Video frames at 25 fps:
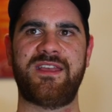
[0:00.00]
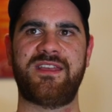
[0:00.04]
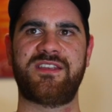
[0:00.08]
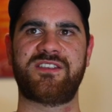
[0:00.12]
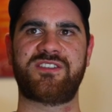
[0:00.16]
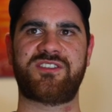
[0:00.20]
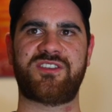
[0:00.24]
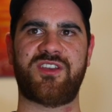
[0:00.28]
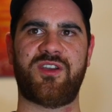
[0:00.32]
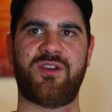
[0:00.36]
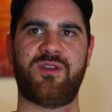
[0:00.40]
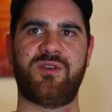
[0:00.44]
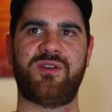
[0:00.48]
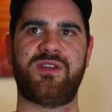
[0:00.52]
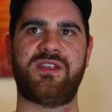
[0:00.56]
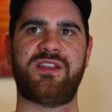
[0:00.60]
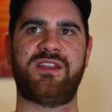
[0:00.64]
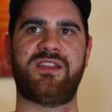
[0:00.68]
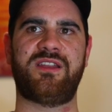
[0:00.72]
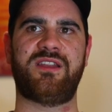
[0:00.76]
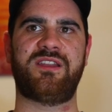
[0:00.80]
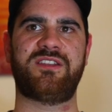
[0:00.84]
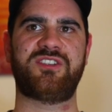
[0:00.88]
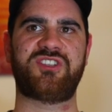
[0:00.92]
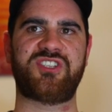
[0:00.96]
So
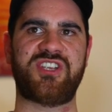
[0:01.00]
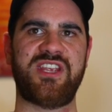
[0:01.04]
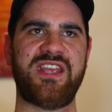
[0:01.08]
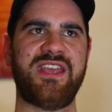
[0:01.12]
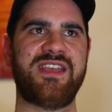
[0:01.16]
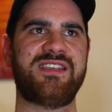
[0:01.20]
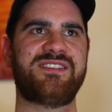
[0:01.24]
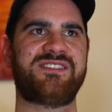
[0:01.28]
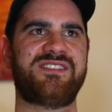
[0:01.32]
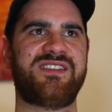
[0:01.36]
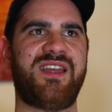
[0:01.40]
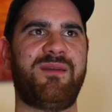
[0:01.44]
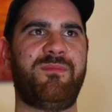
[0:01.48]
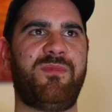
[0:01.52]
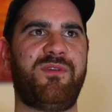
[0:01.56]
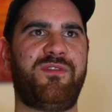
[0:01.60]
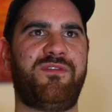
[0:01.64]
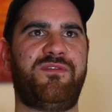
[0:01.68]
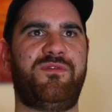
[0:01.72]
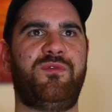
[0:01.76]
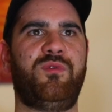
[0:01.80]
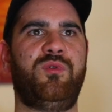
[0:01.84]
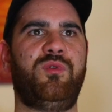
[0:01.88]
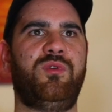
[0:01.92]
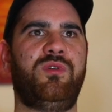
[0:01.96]
she is number
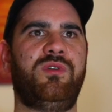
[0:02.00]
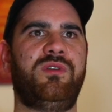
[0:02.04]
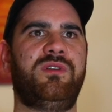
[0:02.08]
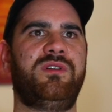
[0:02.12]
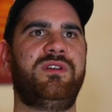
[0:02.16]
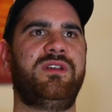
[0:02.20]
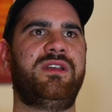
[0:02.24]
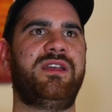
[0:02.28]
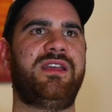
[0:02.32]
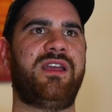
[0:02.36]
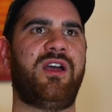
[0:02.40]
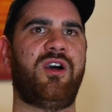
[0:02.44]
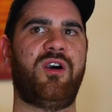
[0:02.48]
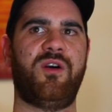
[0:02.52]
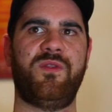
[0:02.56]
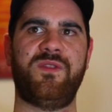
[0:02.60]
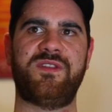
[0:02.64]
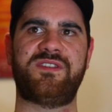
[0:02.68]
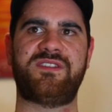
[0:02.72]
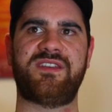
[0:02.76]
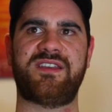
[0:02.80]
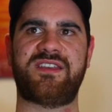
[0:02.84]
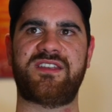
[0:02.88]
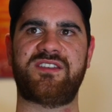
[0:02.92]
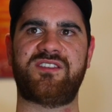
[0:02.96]
4 on the
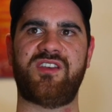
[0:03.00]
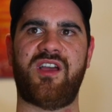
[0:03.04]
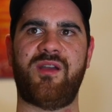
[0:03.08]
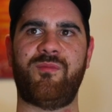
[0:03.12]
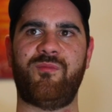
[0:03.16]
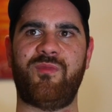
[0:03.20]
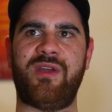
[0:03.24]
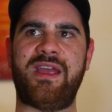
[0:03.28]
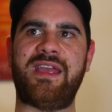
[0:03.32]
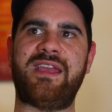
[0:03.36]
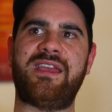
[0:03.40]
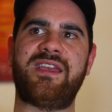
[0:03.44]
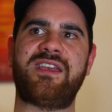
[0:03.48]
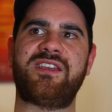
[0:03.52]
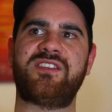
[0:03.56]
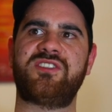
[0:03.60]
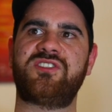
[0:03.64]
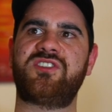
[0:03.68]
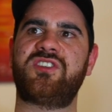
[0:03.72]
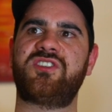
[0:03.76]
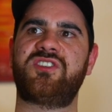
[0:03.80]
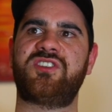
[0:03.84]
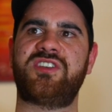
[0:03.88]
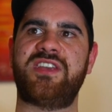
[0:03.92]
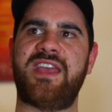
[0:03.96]
ticket time
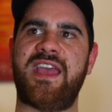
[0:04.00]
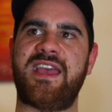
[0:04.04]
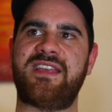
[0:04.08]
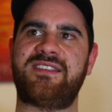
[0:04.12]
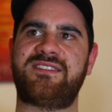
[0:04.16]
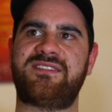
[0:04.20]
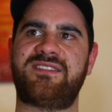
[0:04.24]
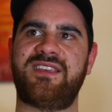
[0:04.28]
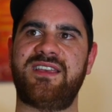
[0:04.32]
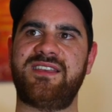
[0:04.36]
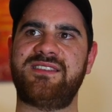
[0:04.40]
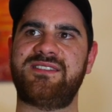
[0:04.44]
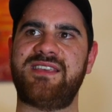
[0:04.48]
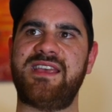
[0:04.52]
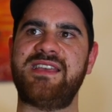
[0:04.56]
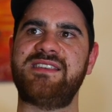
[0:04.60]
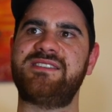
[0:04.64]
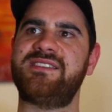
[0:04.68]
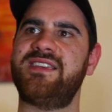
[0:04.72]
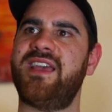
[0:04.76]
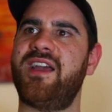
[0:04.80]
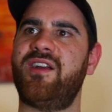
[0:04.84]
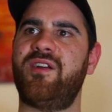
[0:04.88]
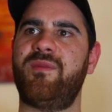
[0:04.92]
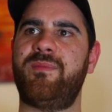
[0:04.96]
rankings. She has 6
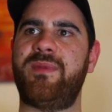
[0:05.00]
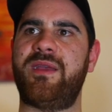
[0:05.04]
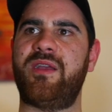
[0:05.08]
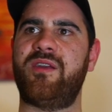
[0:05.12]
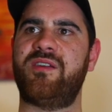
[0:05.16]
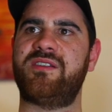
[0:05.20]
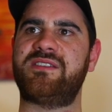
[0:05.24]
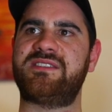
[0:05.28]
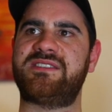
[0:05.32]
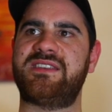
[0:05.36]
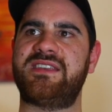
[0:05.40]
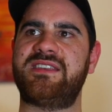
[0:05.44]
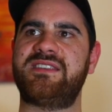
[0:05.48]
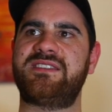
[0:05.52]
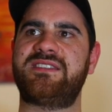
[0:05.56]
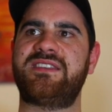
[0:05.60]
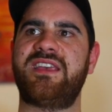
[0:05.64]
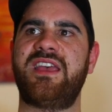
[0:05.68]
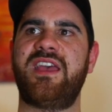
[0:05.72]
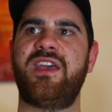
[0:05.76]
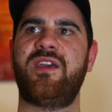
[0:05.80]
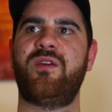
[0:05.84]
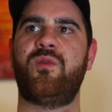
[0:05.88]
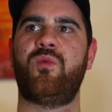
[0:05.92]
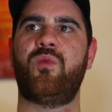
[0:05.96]
ACR appearances
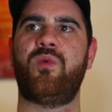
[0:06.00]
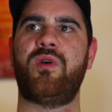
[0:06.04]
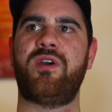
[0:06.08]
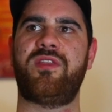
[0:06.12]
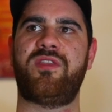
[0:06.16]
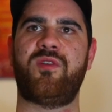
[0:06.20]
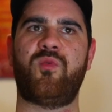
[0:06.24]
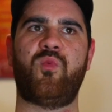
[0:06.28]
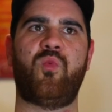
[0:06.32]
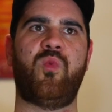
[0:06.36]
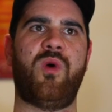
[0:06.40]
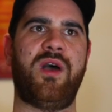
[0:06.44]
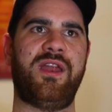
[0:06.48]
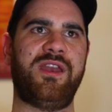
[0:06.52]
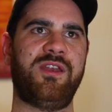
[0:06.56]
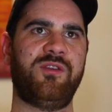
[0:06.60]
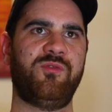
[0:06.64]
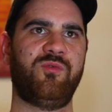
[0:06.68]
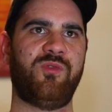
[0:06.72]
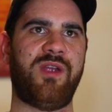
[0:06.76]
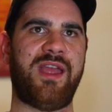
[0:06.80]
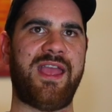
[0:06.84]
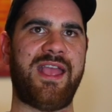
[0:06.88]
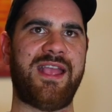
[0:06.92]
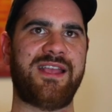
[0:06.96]
with 1
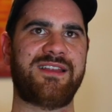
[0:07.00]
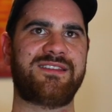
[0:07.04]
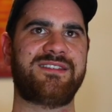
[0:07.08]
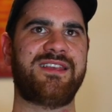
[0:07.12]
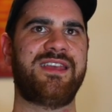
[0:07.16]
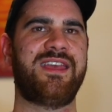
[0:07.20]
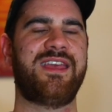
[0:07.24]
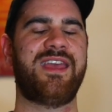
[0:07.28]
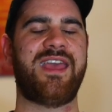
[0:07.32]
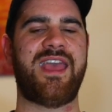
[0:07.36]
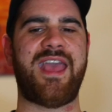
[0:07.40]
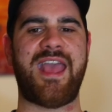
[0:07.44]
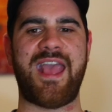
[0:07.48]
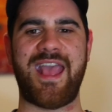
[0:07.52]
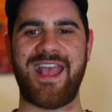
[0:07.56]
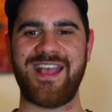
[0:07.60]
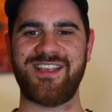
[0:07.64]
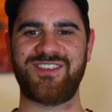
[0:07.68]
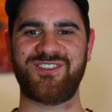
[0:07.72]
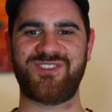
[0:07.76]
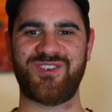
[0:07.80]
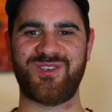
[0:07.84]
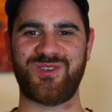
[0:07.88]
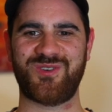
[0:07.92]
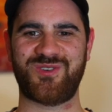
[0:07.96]
in ranked.
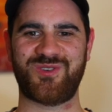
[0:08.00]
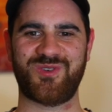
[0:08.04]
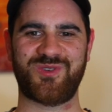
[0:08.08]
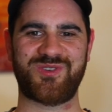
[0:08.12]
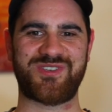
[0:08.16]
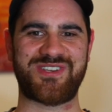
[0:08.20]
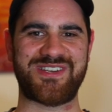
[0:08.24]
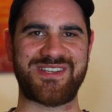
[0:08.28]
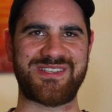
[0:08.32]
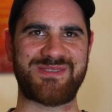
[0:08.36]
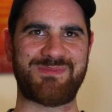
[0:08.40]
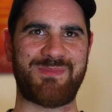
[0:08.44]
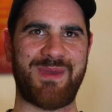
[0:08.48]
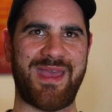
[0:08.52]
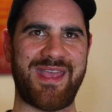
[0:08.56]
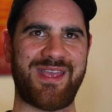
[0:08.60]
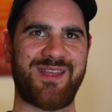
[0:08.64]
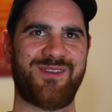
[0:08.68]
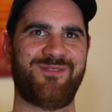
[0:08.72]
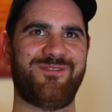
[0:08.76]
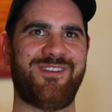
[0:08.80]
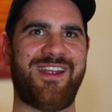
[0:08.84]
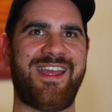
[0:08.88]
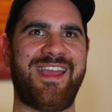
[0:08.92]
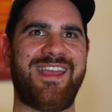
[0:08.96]
As usual, she's back
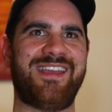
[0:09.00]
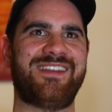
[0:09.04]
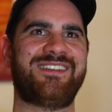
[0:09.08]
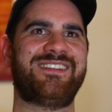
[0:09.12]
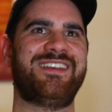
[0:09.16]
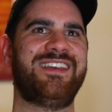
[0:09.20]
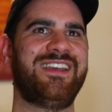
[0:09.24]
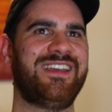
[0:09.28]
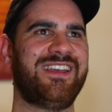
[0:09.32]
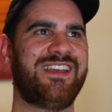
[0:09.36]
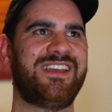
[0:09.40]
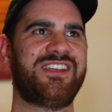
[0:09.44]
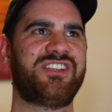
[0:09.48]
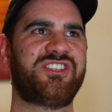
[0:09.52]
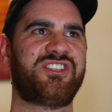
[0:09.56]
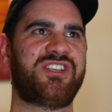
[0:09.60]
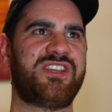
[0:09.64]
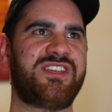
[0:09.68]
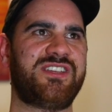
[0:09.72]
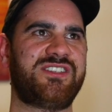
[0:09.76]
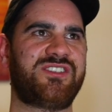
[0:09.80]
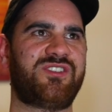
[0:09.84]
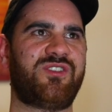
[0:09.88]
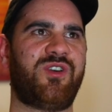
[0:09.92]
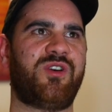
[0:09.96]
in ranked.
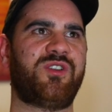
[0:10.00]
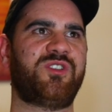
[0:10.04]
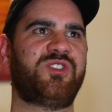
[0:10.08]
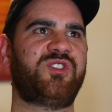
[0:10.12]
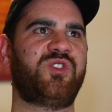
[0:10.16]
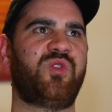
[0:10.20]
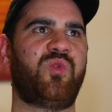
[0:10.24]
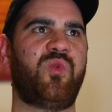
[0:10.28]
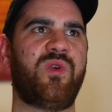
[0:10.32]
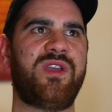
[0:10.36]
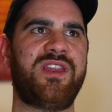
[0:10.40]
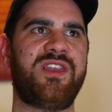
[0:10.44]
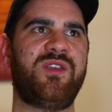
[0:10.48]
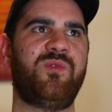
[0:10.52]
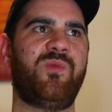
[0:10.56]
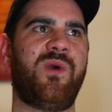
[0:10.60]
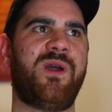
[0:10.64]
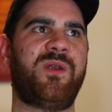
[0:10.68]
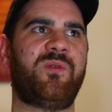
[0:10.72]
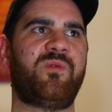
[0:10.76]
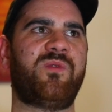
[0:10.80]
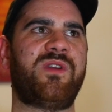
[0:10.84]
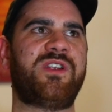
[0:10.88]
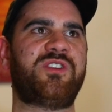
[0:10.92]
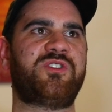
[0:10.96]
She's got
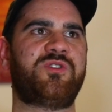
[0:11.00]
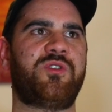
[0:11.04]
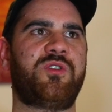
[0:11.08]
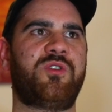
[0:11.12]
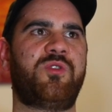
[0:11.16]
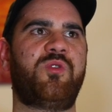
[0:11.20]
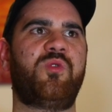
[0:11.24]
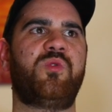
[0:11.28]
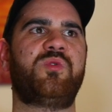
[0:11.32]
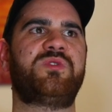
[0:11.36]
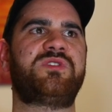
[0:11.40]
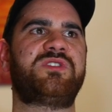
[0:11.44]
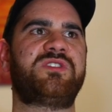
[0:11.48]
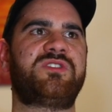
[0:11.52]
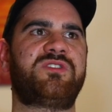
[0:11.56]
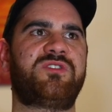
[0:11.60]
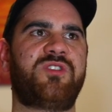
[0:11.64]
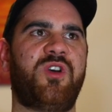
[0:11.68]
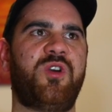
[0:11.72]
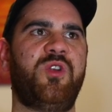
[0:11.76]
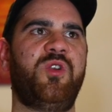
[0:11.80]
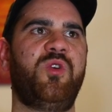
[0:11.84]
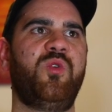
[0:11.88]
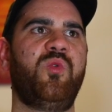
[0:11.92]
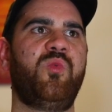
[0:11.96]
21 retro courses
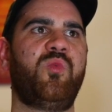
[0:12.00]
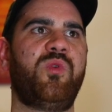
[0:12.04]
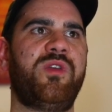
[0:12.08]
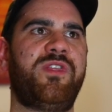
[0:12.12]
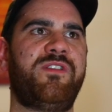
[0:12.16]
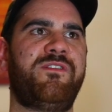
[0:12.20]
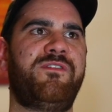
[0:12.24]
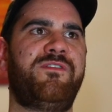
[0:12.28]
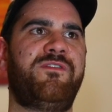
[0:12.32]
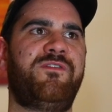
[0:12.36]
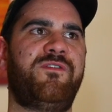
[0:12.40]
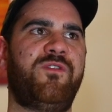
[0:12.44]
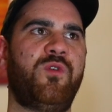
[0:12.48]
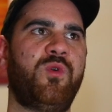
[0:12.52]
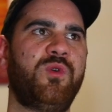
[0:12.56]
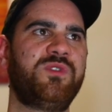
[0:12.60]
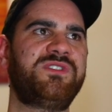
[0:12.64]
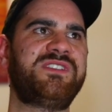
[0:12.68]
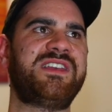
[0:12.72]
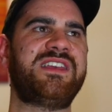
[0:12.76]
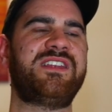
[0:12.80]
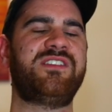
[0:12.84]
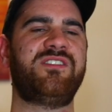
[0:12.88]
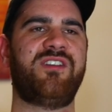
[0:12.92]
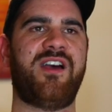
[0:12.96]
total with
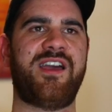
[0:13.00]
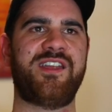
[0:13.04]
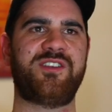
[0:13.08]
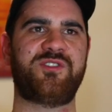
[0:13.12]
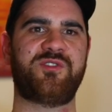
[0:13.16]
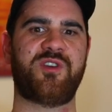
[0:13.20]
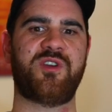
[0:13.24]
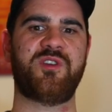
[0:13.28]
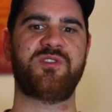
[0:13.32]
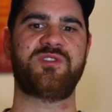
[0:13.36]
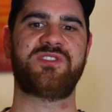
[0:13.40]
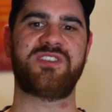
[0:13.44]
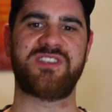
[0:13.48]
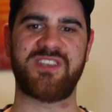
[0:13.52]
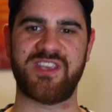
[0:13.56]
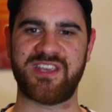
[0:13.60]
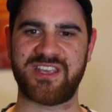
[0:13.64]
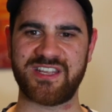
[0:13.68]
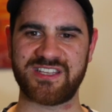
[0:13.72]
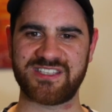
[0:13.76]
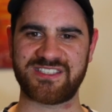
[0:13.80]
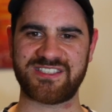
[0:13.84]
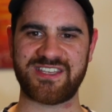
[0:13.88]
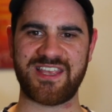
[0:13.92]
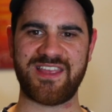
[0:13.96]
14 nitros. You
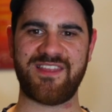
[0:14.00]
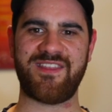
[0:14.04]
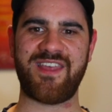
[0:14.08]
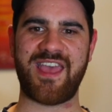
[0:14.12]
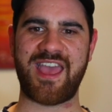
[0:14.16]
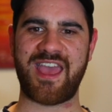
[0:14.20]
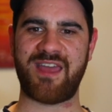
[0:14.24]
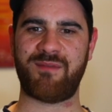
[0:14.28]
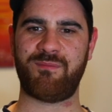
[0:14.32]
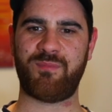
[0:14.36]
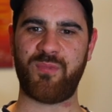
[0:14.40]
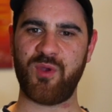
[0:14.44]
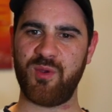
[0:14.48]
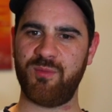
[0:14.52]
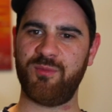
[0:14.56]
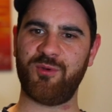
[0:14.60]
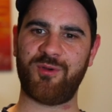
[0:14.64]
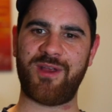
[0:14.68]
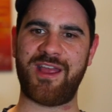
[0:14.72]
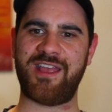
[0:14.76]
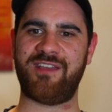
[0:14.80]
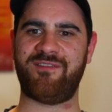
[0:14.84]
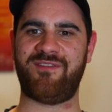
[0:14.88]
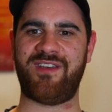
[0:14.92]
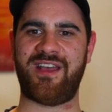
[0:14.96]
can see that
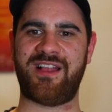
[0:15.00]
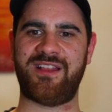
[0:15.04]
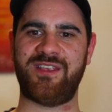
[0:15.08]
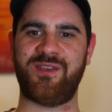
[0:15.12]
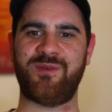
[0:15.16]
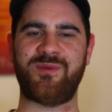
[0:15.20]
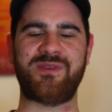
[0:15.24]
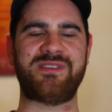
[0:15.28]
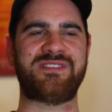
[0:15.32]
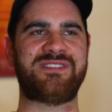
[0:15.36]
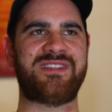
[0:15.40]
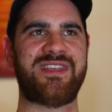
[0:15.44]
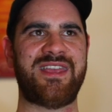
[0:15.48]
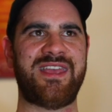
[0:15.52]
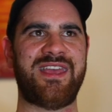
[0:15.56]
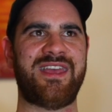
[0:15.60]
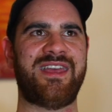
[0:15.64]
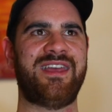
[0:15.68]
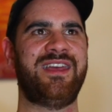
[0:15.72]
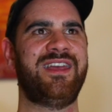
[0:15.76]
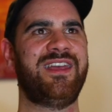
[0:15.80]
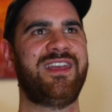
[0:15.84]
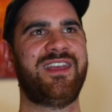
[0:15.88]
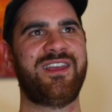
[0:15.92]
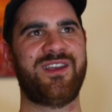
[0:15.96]
boomerang value is
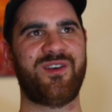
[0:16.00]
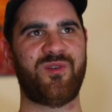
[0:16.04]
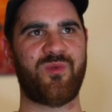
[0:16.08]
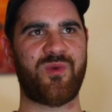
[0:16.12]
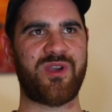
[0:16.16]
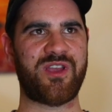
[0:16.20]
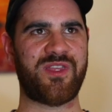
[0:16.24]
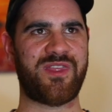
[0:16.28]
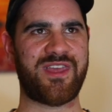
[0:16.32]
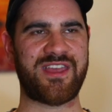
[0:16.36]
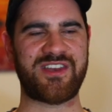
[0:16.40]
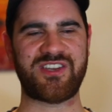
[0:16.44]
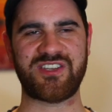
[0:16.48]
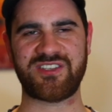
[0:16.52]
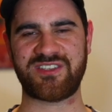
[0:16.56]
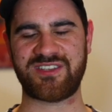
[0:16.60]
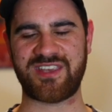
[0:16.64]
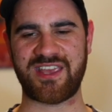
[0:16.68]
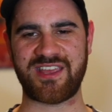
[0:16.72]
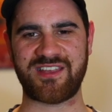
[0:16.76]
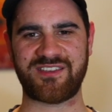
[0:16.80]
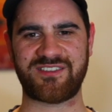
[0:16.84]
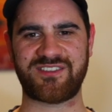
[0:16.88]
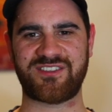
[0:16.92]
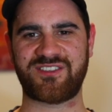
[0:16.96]
there where they just
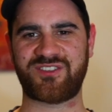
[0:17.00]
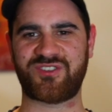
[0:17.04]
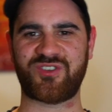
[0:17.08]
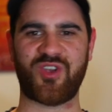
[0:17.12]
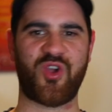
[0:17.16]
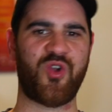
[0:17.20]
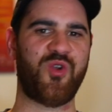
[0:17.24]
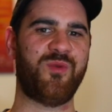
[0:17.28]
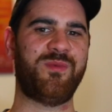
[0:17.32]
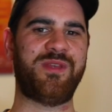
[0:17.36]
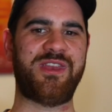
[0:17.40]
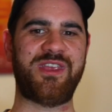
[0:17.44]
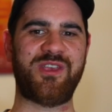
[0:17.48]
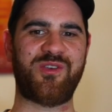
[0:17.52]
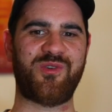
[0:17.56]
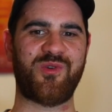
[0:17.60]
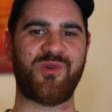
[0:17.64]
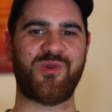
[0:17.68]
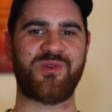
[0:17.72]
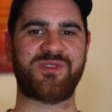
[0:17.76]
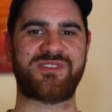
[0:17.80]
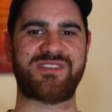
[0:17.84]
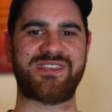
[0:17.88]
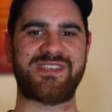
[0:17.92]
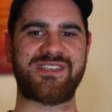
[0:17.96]
get so many
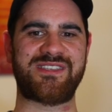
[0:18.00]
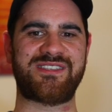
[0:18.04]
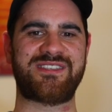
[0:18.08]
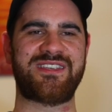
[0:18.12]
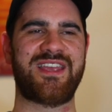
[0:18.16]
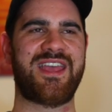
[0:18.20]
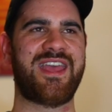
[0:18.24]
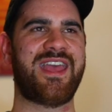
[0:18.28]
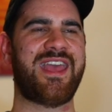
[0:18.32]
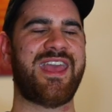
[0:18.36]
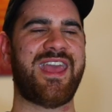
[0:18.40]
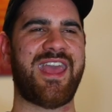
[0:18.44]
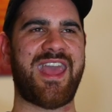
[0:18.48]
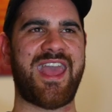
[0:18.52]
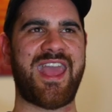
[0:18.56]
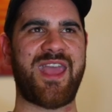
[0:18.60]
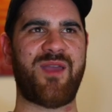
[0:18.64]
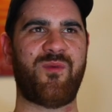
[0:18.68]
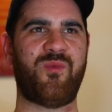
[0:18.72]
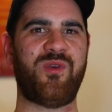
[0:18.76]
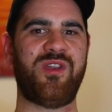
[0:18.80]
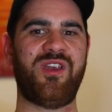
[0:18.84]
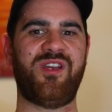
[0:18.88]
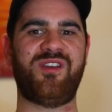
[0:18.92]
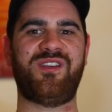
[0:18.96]
courses.
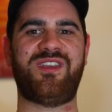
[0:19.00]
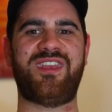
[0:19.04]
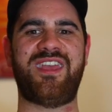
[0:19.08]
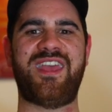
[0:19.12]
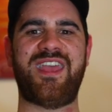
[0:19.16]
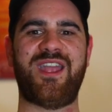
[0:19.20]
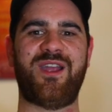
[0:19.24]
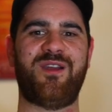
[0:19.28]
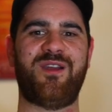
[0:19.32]
And we don't care